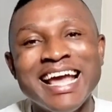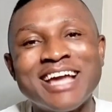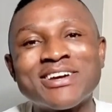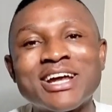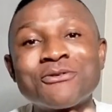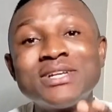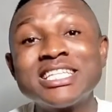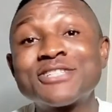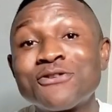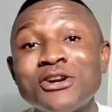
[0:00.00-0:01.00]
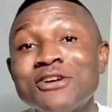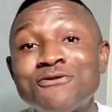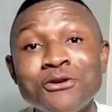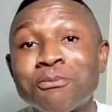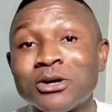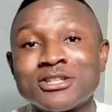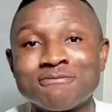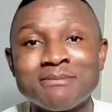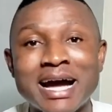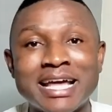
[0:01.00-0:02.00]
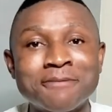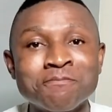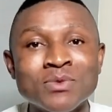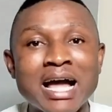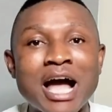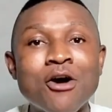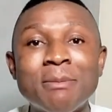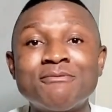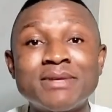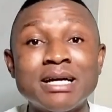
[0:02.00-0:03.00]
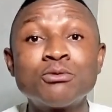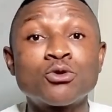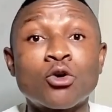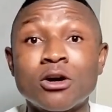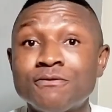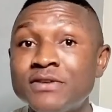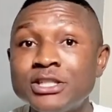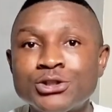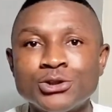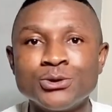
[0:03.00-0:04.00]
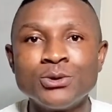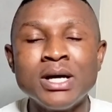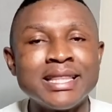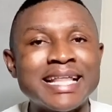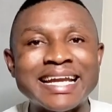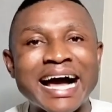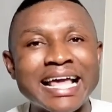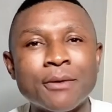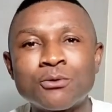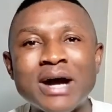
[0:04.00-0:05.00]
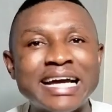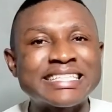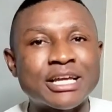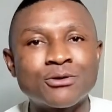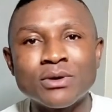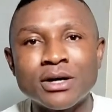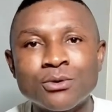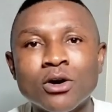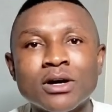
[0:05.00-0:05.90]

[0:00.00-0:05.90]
Yeah, like with this following few points of mine, I hope I've been able to convince you that I am right and you are wrong.